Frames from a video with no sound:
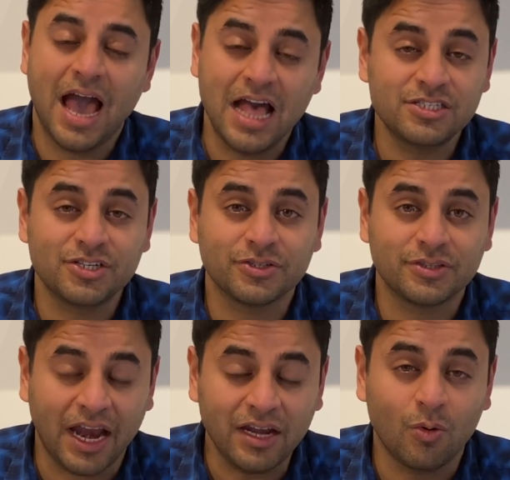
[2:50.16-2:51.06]
The answer
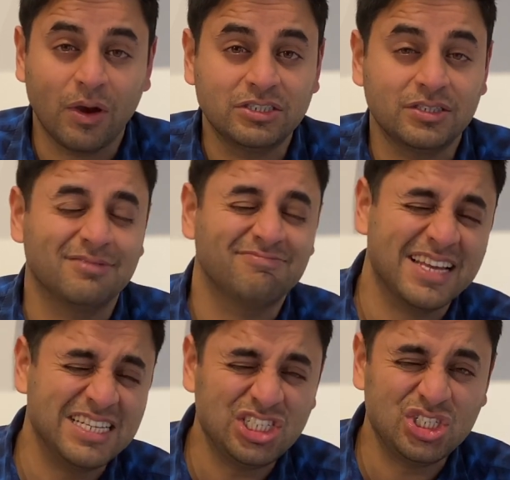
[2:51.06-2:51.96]
to that
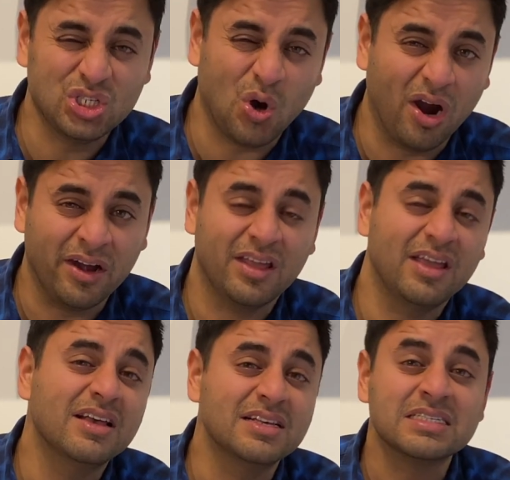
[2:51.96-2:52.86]
question, in
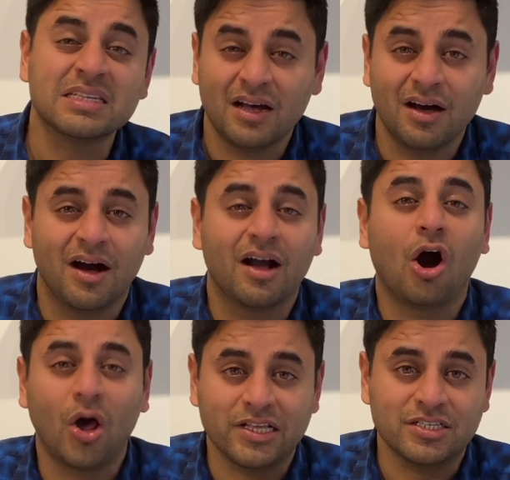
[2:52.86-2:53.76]
short, is
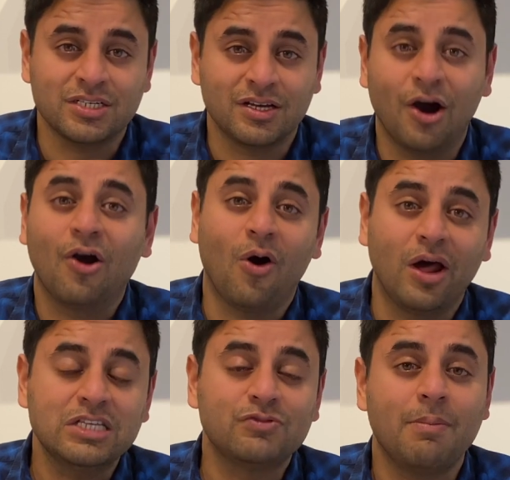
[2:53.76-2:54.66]
a college. A
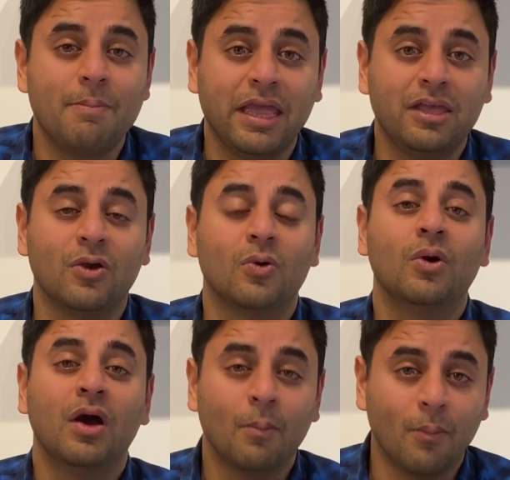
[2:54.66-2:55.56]
college will make
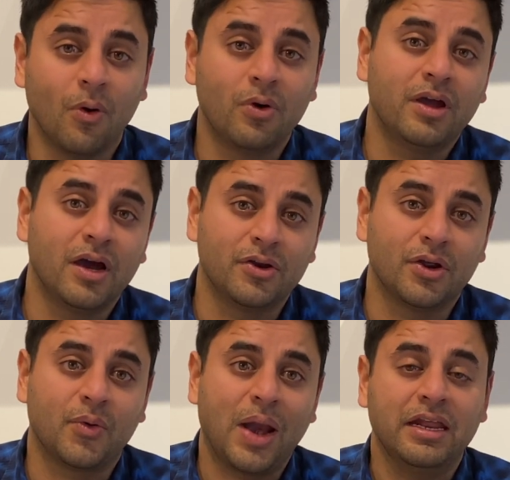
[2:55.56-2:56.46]
you more
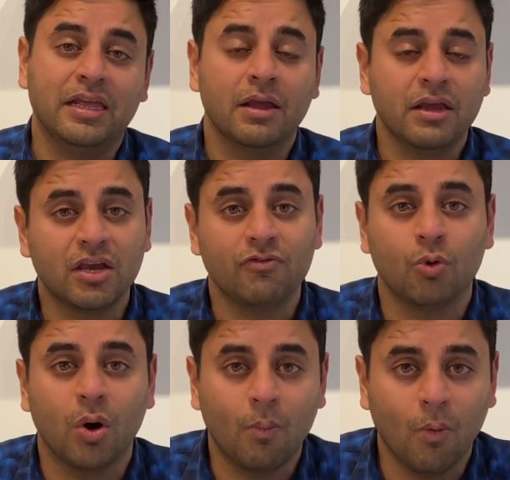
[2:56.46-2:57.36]
career-ready,
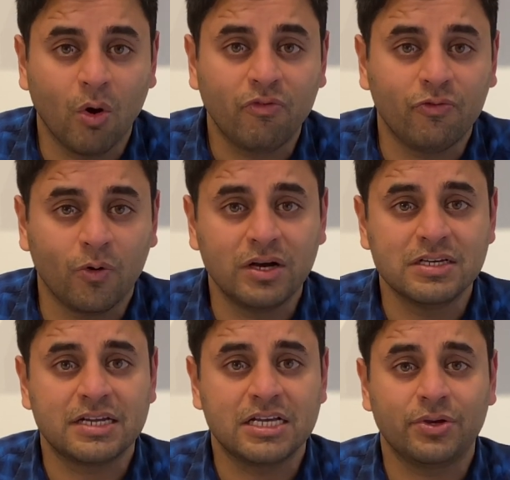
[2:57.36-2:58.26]
give you a more
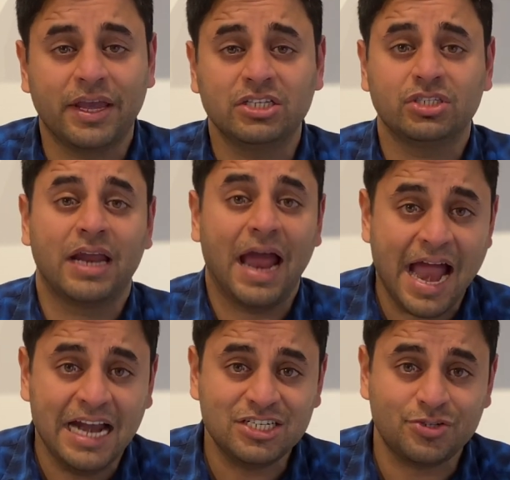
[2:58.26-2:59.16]
focused education
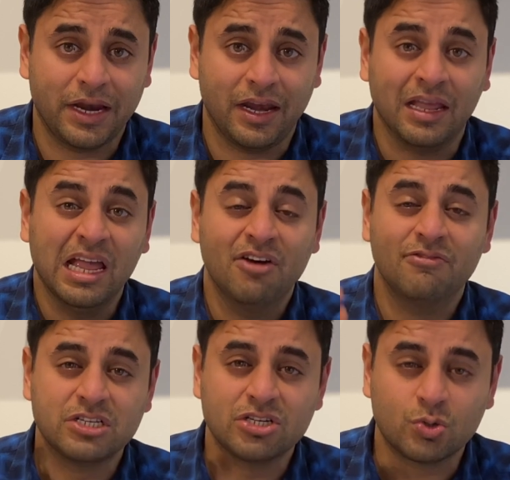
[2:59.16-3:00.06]
and training
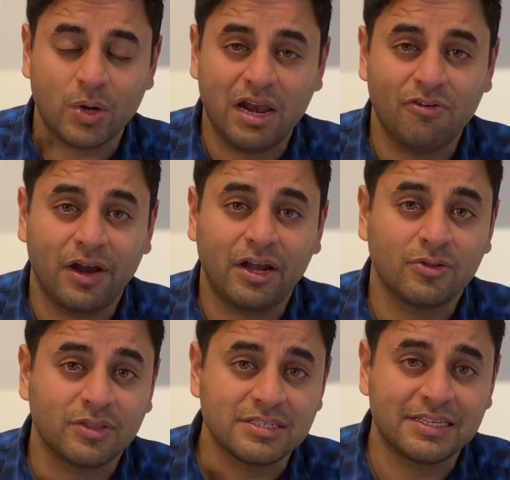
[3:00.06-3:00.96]
which is
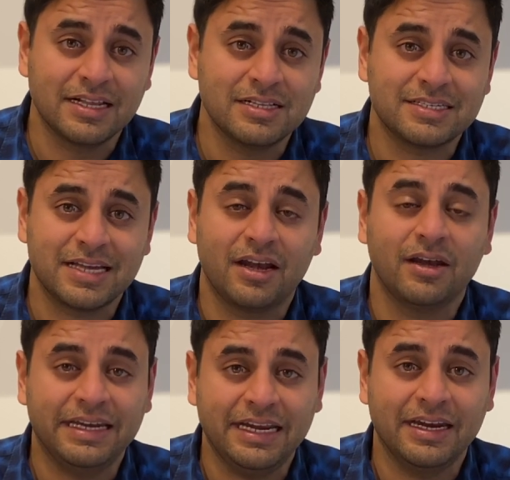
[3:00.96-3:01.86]
relevant to the skill
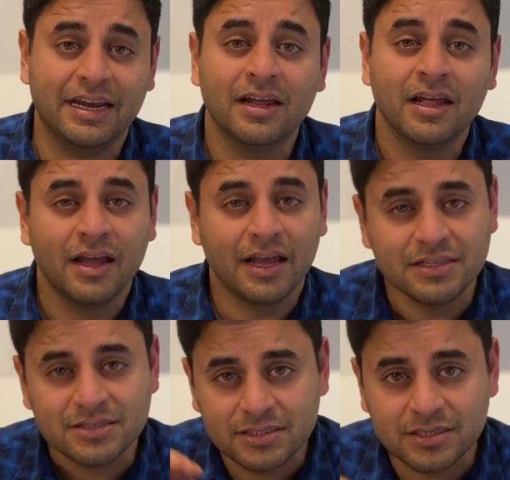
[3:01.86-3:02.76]
set needed
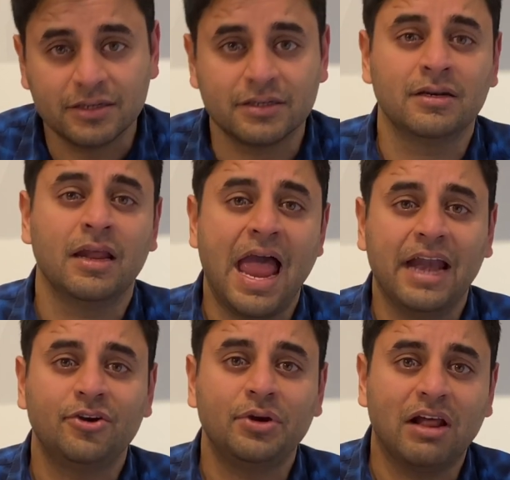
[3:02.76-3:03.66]
in certain
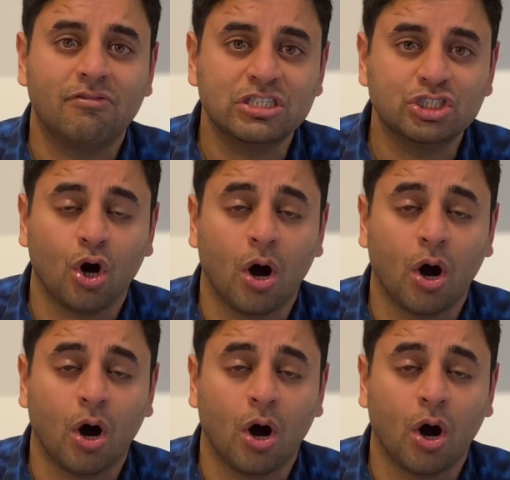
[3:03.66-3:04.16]
entry-level